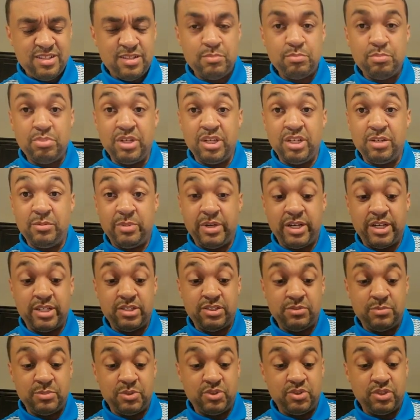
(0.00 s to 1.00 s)
Peanut butter
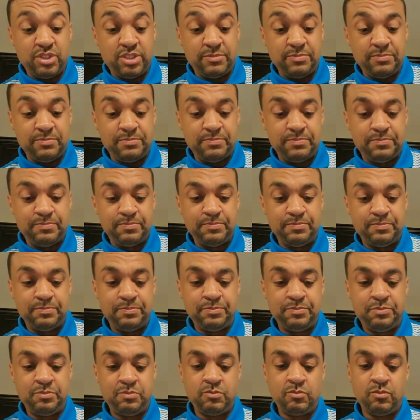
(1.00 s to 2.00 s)
smoothie.
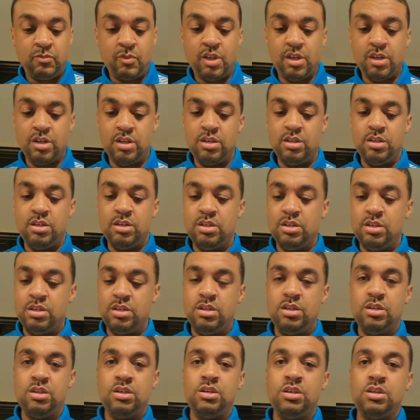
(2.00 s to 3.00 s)

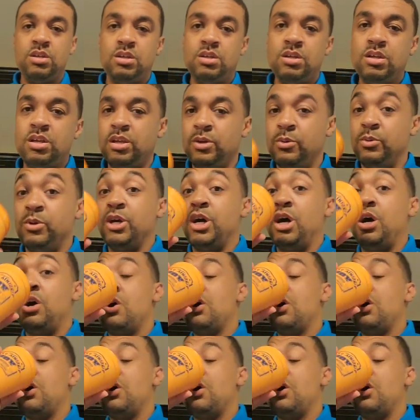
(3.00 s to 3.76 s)
Here we go.